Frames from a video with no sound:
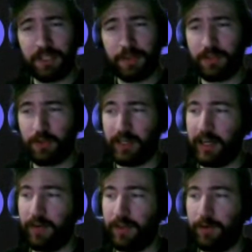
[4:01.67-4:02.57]
DePINs right
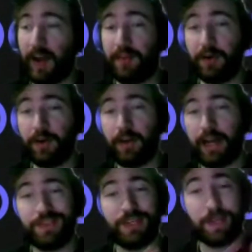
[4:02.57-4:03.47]
now that are rather,
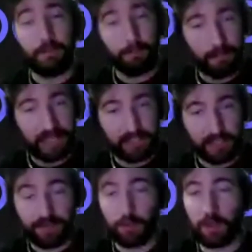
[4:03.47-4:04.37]
I'd say,
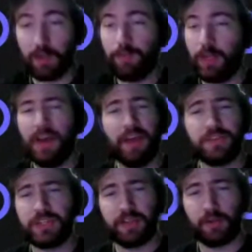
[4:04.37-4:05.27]
basic, if you will. And
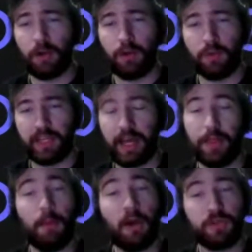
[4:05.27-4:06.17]
there's nothing wrong with that.
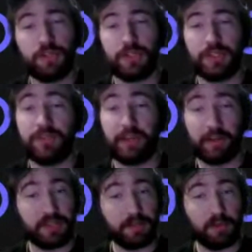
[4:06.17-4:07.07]
The model just is
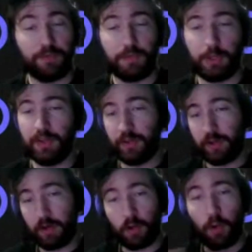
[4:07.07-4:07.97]
very simple. You
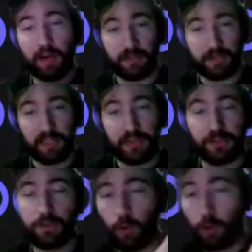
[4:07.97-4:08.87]
either acquire a
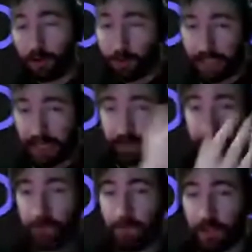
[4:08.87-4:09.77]
device or you
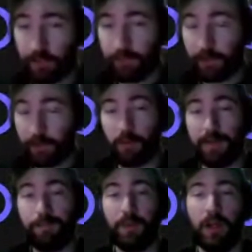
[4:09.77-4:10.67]
download some software, right?